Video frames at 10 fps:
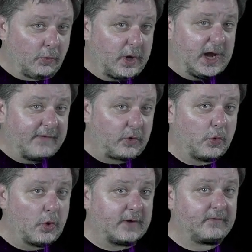We never
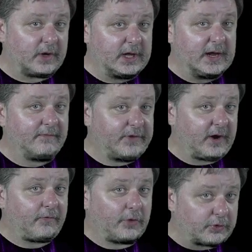would have lived.
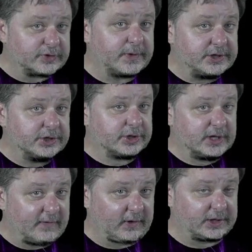Therefore, the whole species could
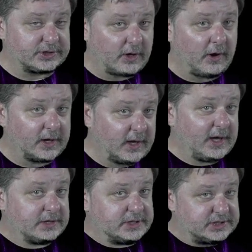never get started.
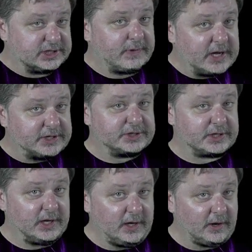Since the species is